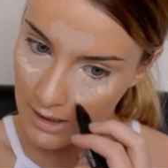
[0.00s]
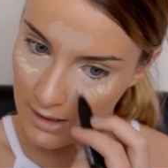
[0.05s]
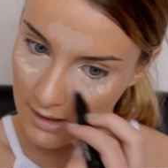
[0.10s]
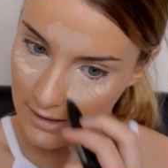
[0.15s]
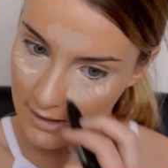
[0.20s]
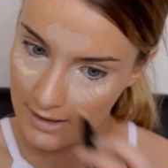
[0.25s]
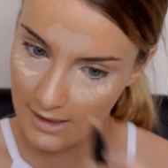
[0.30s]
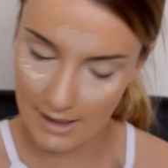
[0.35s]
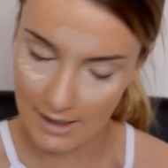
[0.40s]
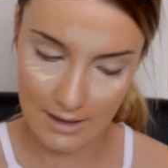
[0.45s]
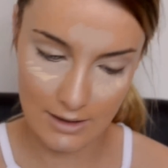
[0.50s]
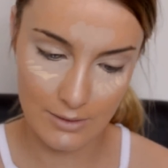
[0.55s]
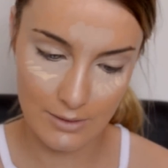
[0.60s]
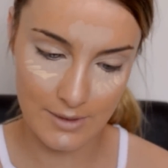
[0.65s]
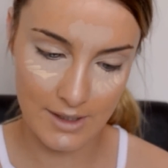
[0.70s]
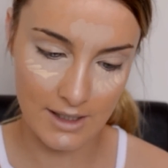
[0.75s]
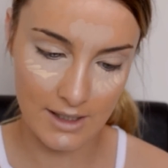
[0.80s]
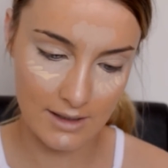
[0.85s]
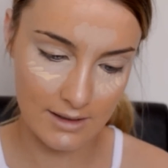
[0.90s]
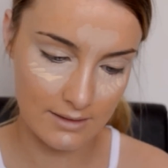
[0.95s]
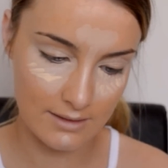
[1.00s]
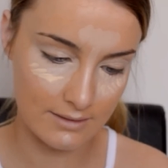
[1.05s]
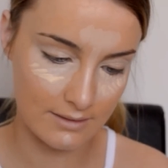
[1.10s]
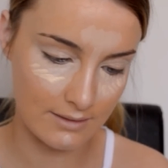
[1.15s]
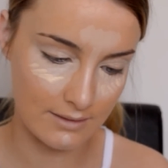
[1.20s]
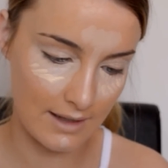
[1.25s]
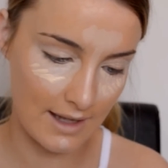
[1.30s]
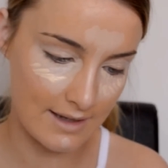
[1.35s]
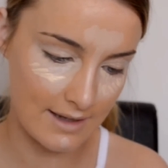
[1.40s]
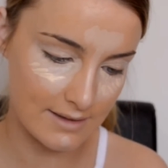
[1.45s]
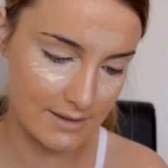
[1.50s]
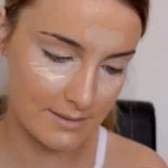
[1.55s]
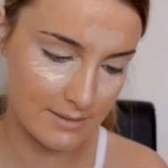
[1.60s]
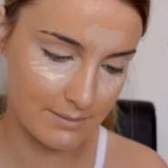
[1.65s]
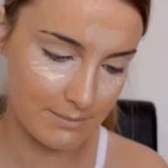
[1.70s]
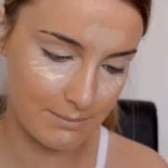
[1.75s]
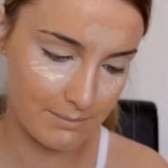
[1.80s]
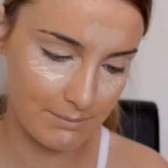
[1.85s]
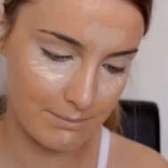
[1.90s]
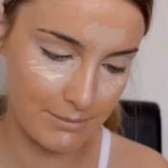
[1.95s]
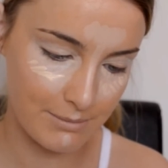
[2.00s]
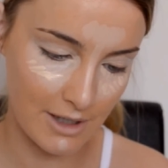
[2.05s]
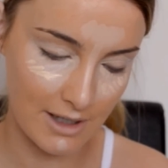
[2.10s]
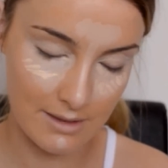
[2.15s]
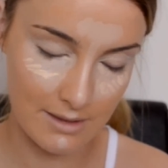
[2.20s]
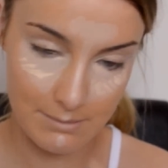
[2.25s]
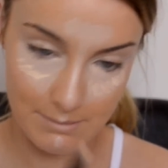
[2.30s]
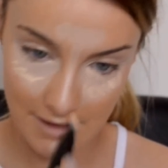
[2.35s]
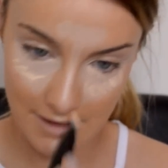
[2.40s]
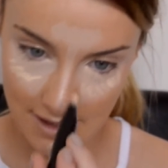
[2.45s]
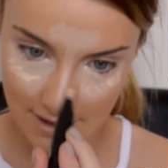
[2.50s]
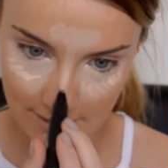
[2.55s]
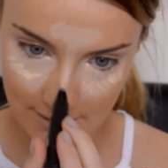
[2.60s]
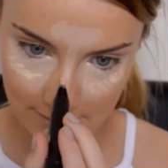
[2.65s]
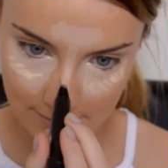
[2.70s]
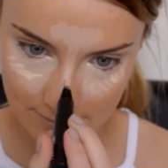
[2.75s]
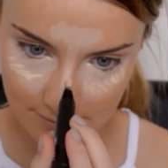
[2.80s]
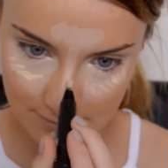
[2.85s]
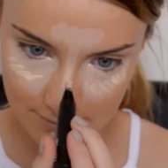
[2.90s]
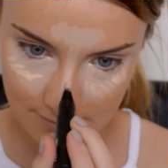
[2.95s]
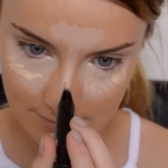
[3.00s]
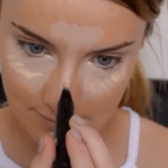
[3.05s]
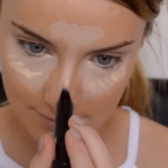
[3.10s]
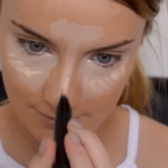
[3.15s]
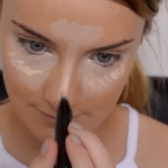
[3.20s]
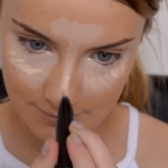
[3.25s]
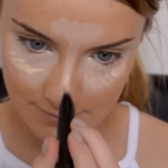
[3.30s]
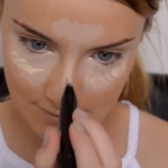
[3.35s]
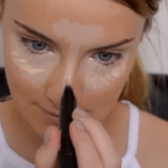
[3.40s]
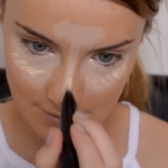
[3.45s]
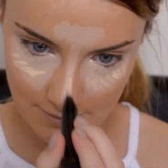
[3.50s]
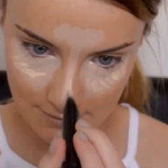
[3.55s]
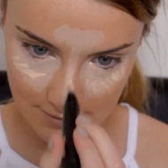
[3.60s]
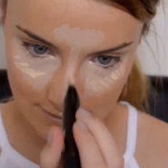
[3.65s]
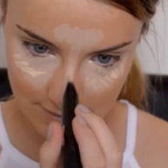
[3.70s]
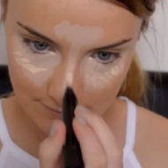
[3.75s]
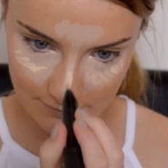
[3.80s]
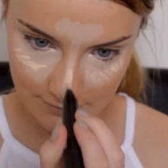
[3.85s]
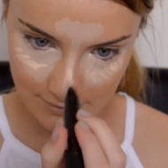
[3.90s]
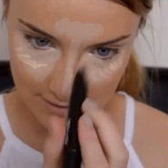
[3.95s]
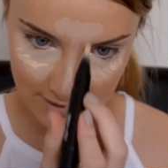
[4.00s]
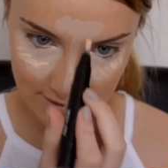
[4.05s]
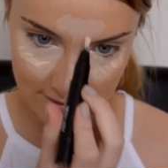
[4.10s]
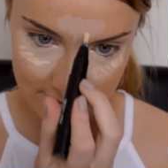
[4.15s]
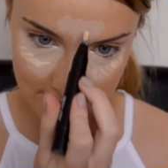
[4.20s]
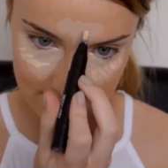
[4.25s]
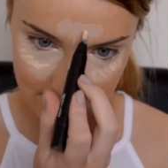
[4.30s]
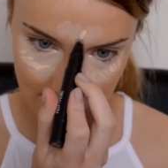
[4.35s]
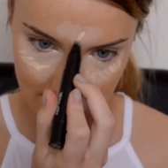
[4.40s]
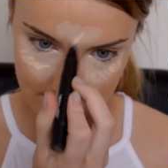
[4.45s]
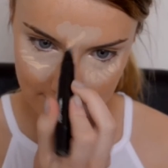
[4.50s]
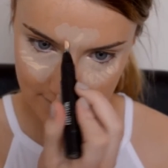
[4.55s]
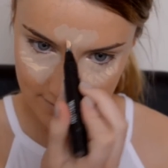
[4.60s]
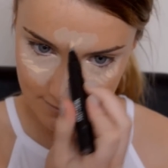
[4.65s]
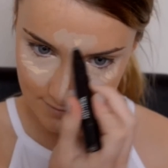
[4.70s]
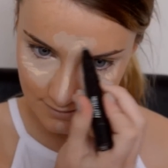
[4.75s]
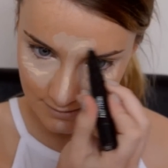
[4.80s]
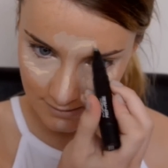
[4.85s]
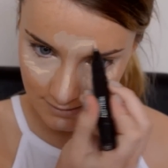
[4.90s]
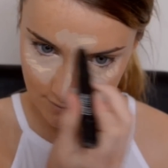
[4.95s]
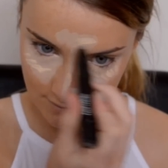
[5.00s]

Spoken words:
yellowy and less kind of pale, so it's not like really intense.